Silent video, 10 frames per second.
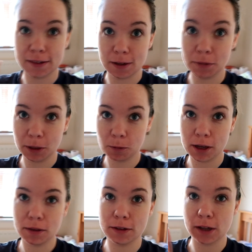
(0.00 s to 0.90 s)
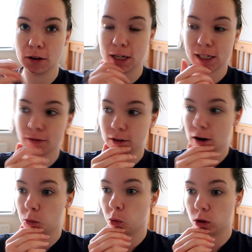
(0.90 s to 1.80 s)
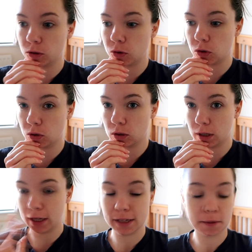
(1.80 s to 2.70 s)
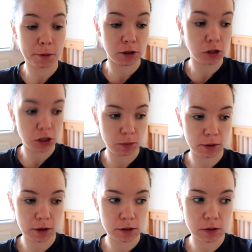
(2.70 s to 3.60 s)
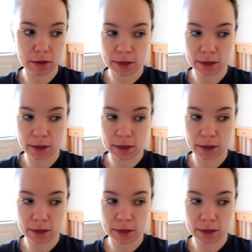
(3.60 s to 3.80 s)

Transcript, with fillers: something with so I need to figure out what it is I'm going to do with those